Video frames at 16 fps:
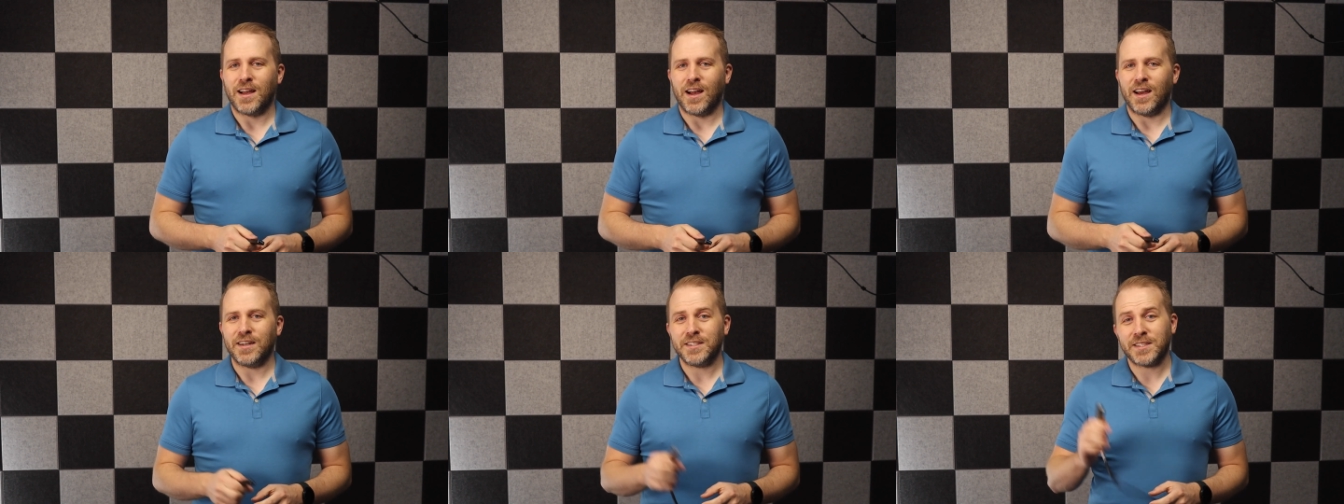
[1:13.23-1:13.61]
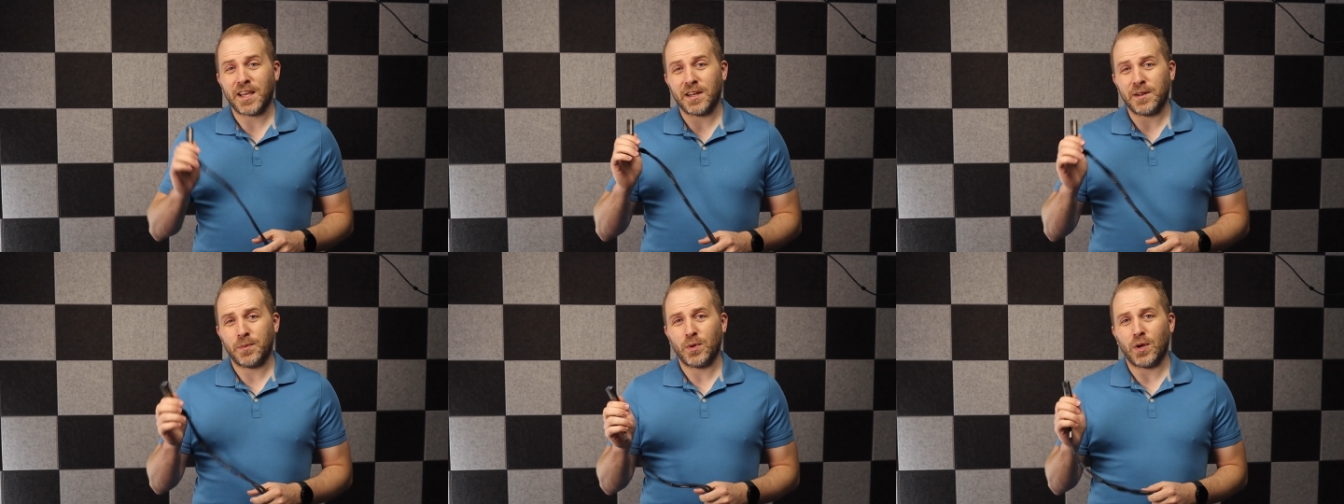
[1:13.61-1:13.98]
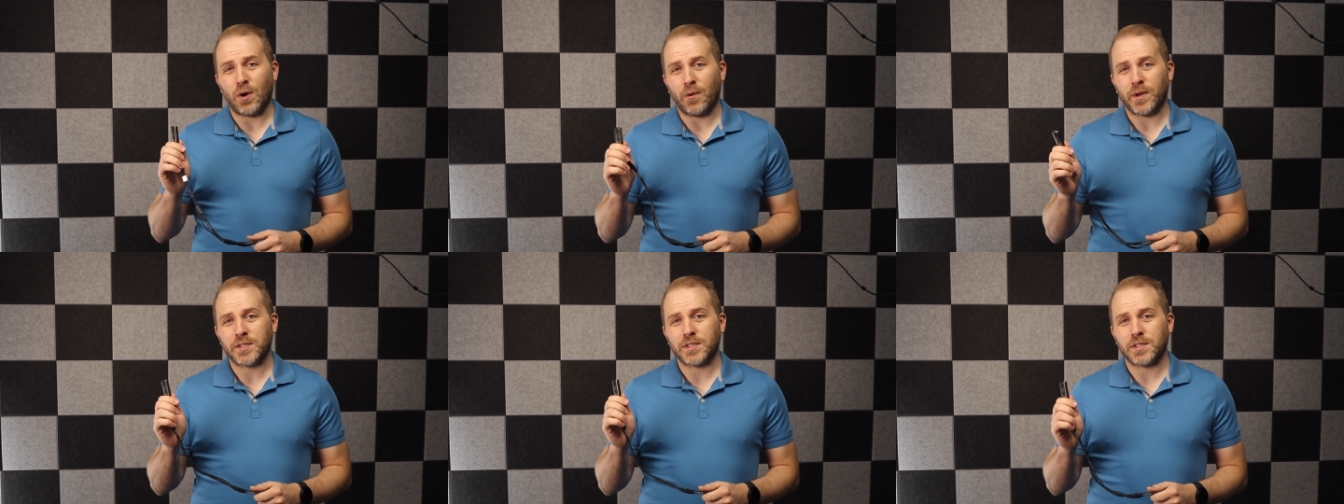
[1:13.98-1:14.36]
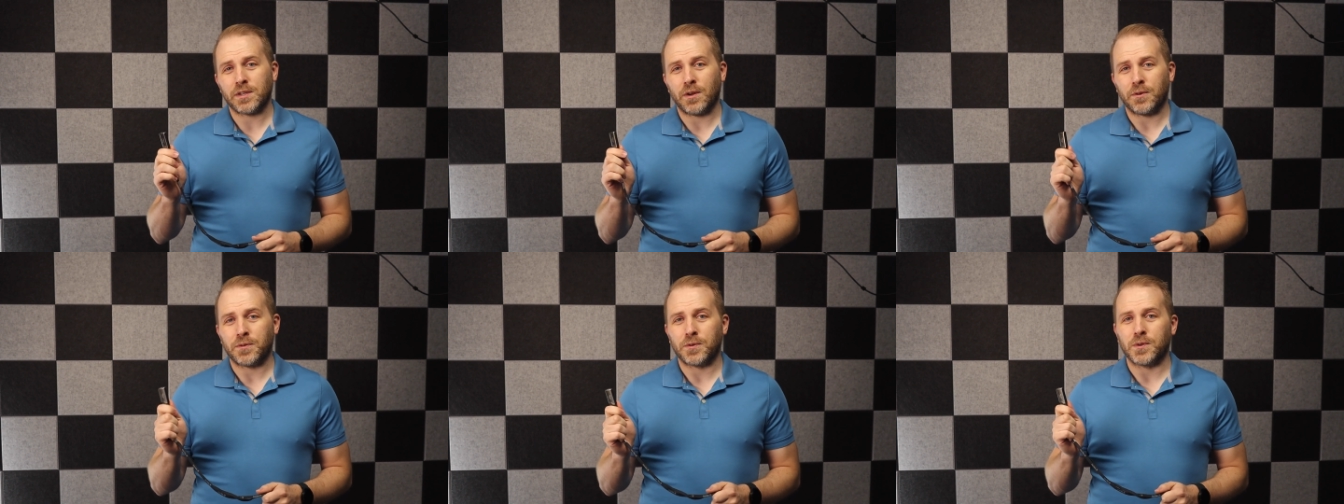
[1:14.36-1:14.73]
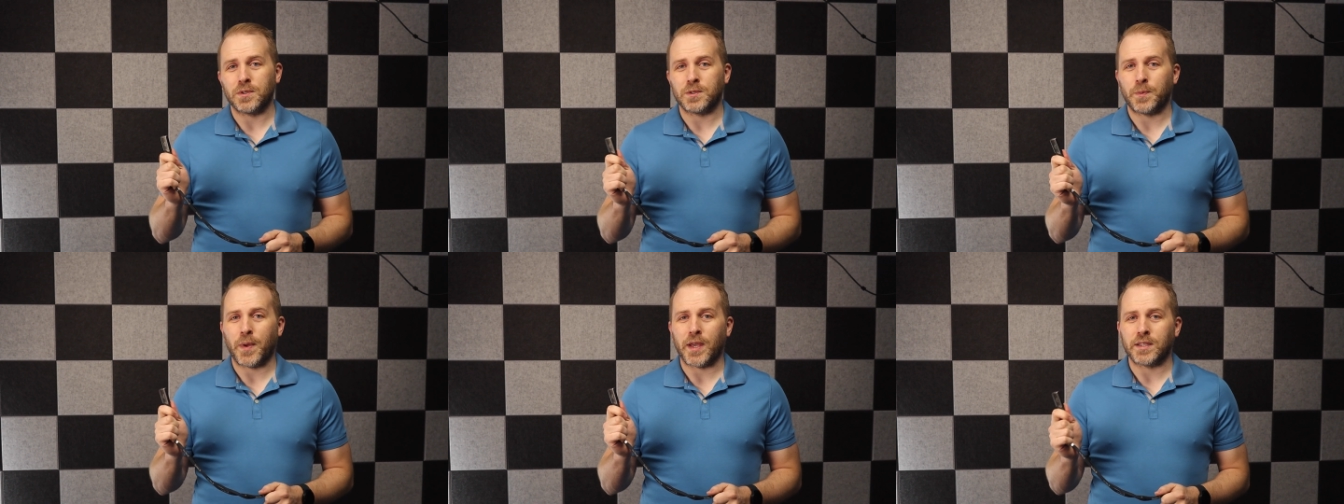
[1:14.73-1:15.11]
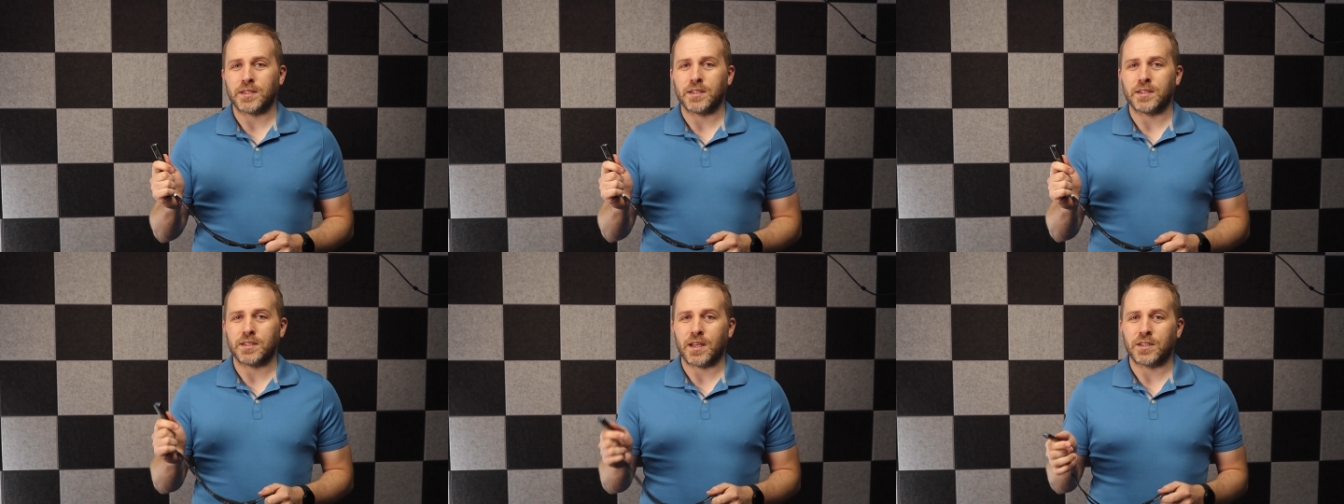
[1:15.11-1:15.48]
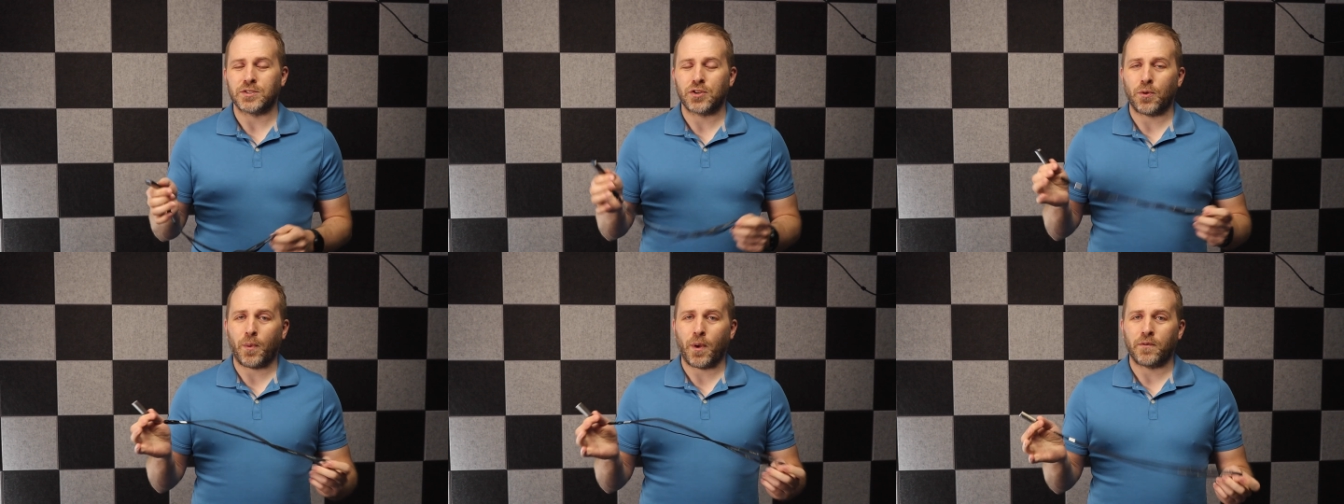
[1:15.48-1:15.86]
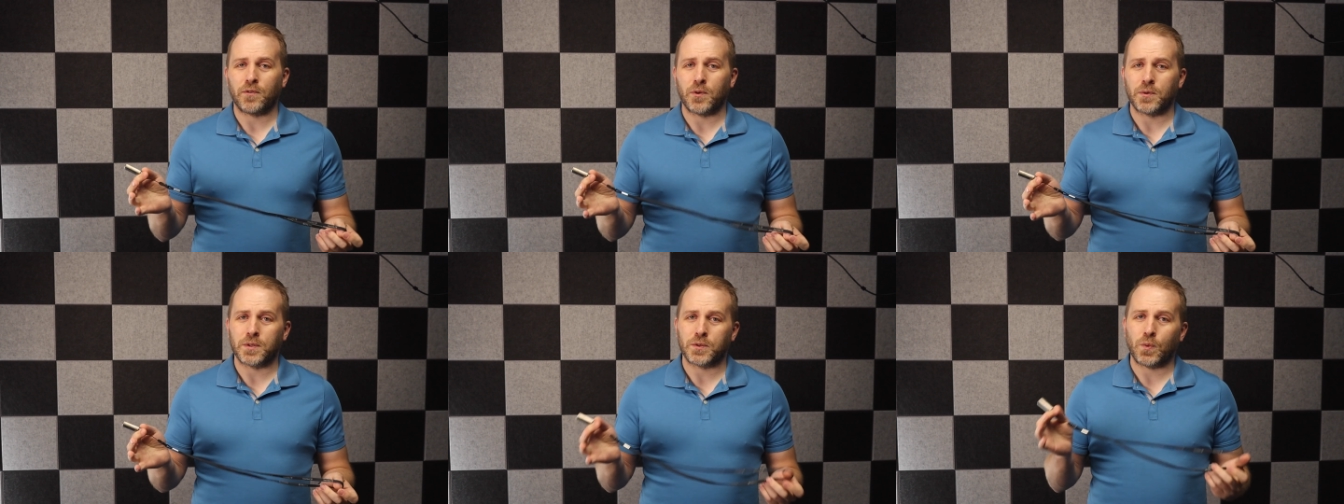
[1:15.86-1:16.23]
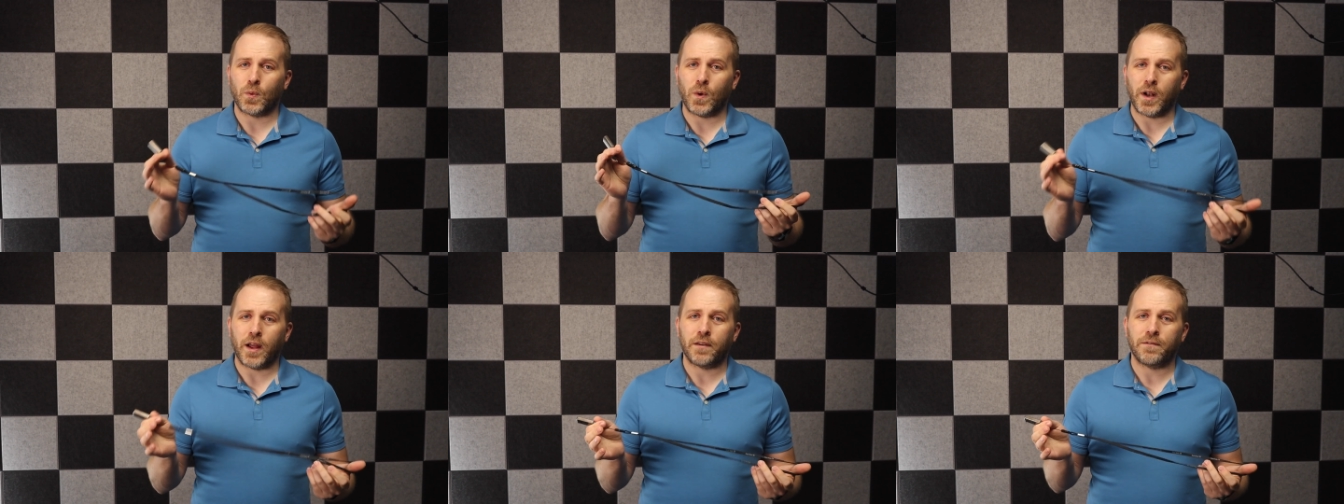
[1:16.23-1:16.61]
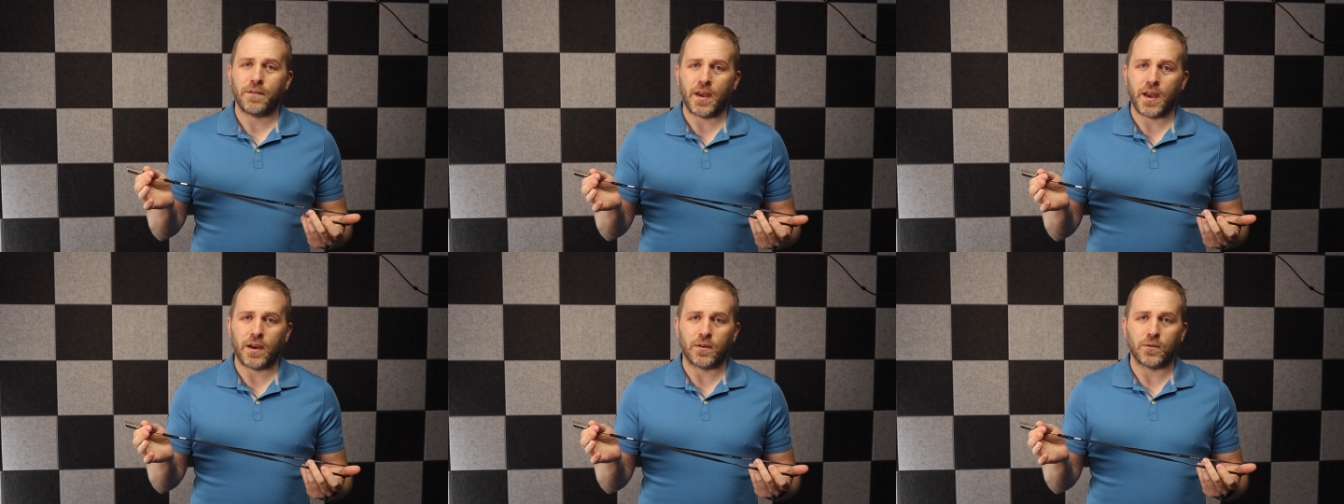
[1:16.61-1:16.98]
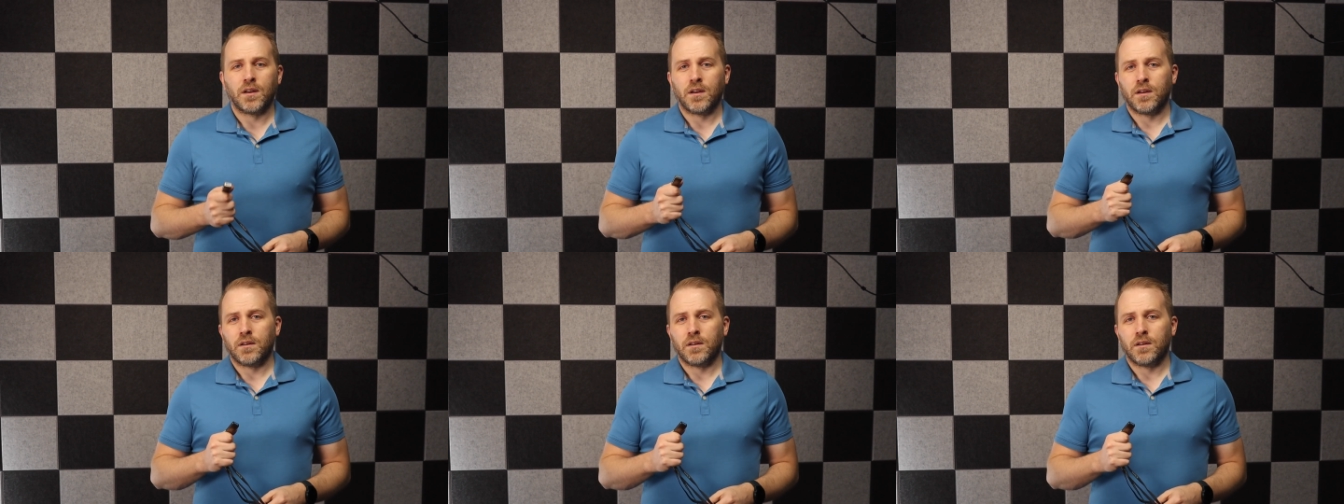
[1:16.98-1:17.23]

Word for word: I decided to put OS2Go through its paces and show my viewers what I found.